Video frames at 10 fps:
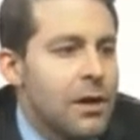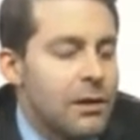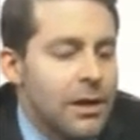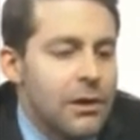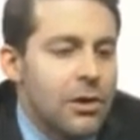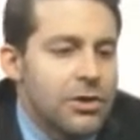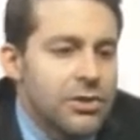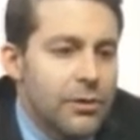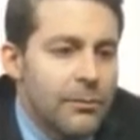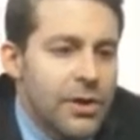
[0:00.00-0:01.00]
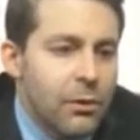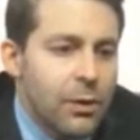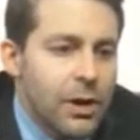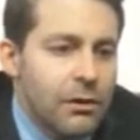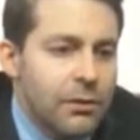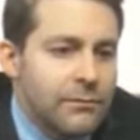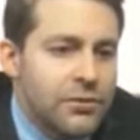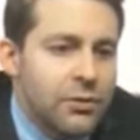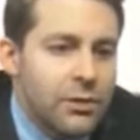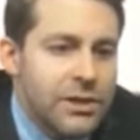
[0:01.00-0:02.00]
All right. Also want to be aware of
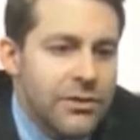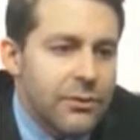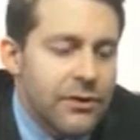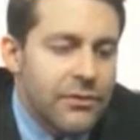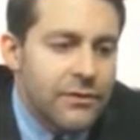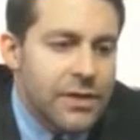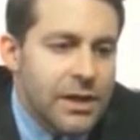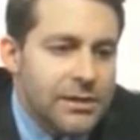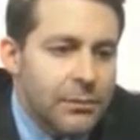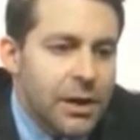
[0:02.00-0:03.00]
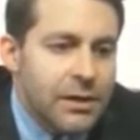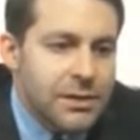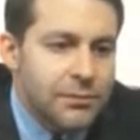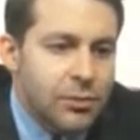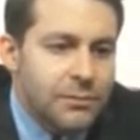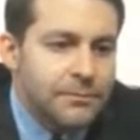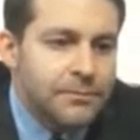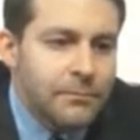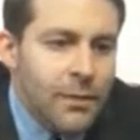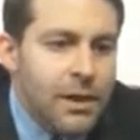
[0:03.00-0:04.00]
23.15 as a possible
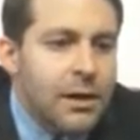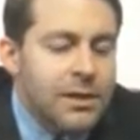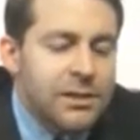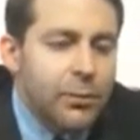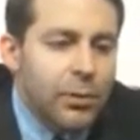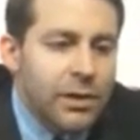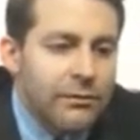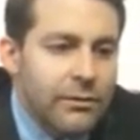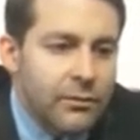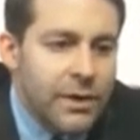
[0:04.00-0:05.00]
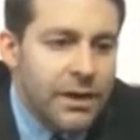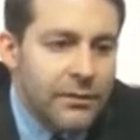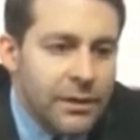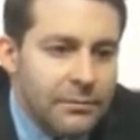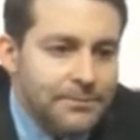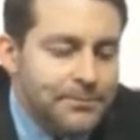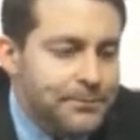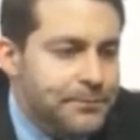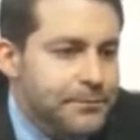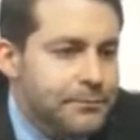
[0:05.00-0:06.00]
support level if we get there.
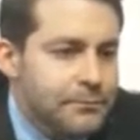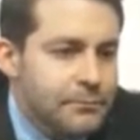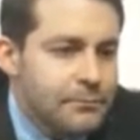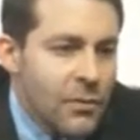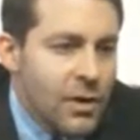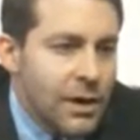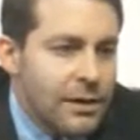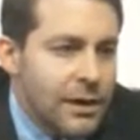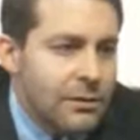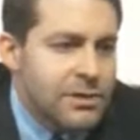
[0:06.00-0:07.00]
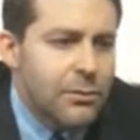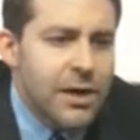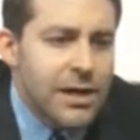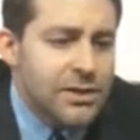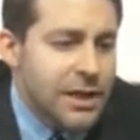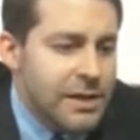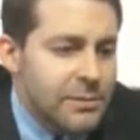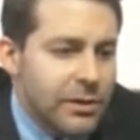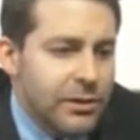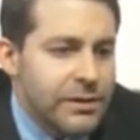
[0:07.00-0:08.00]
Okay. Now, someone actually asked
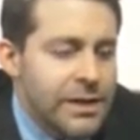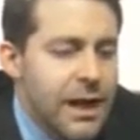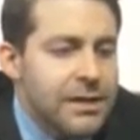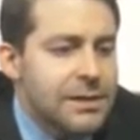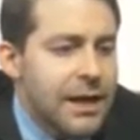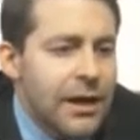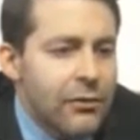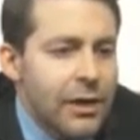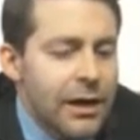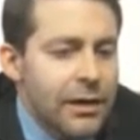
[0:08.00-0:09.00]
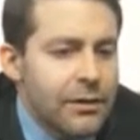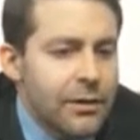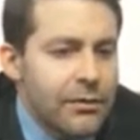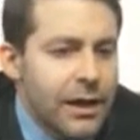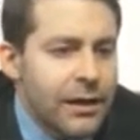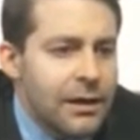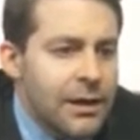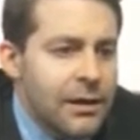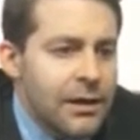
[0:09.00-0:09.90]
me earlier today. It's like, how do I not know that?